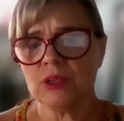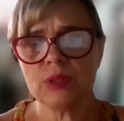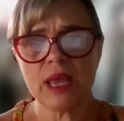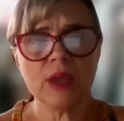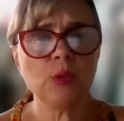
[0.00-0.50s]

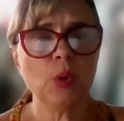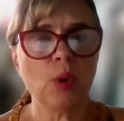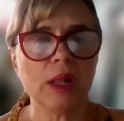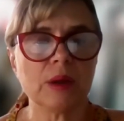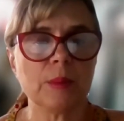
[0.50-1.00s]
Today, we
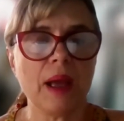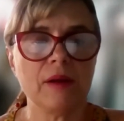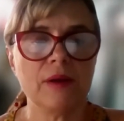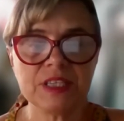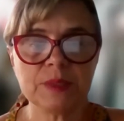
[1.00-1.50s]
welcome
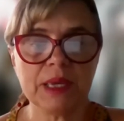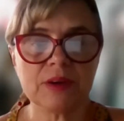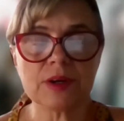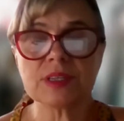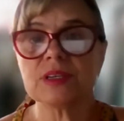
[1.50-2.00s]

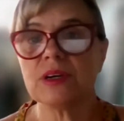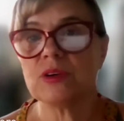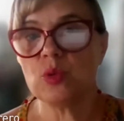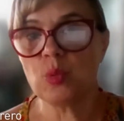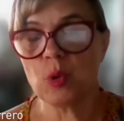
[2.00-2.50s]
speakers
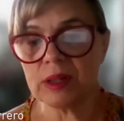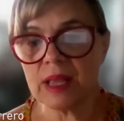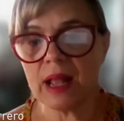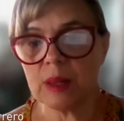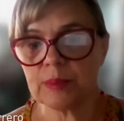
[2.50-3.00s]
who will
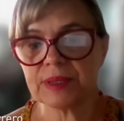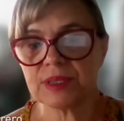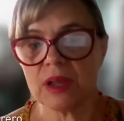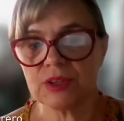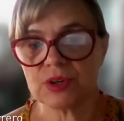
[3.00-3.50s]
help
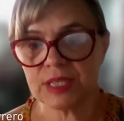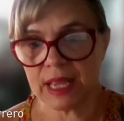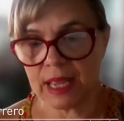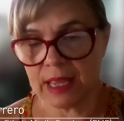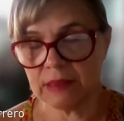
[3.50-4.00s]
us
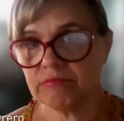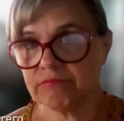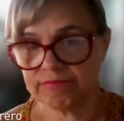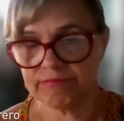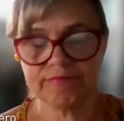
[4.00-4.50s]
understand
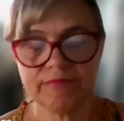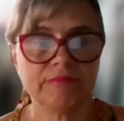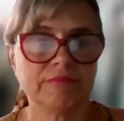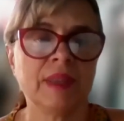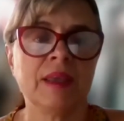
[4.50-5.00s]

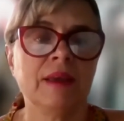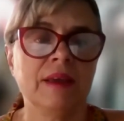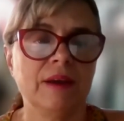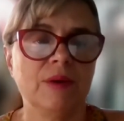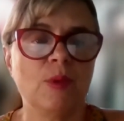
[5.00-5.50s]

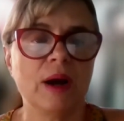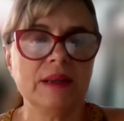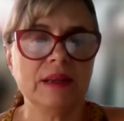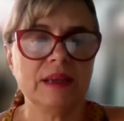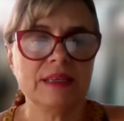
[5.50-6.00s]
what
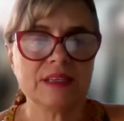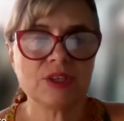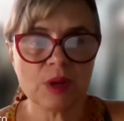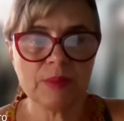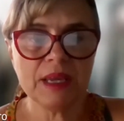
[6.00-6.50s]
is
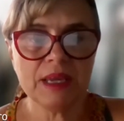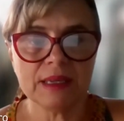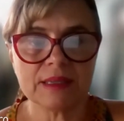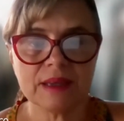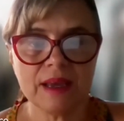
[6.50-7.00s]
extreme
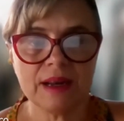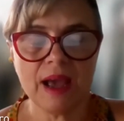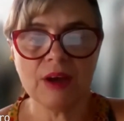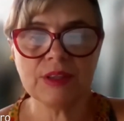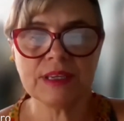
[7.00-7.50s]
heat and
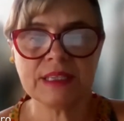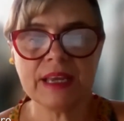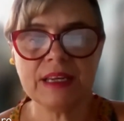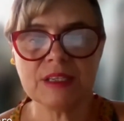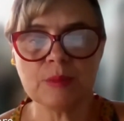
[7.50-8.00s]
how the
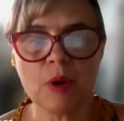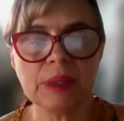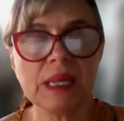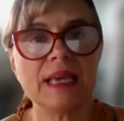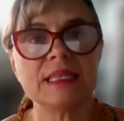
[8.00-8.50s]
state is
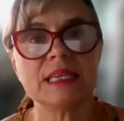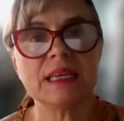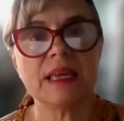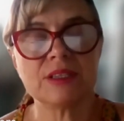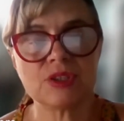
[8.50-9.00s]
mobilizing
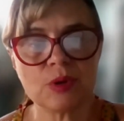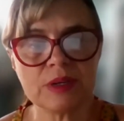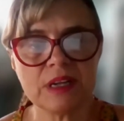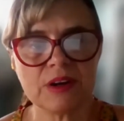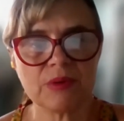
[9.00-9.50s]

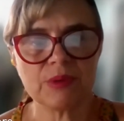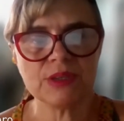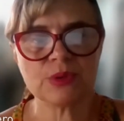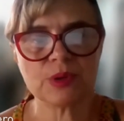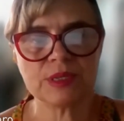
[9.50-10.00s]
extraordinary
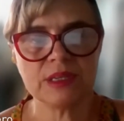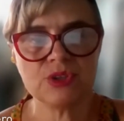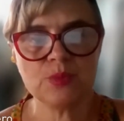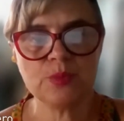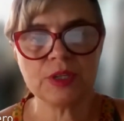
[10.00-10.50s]
resources
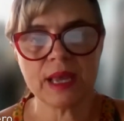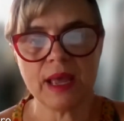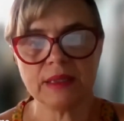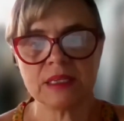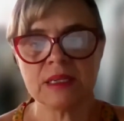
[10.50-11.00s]
to protect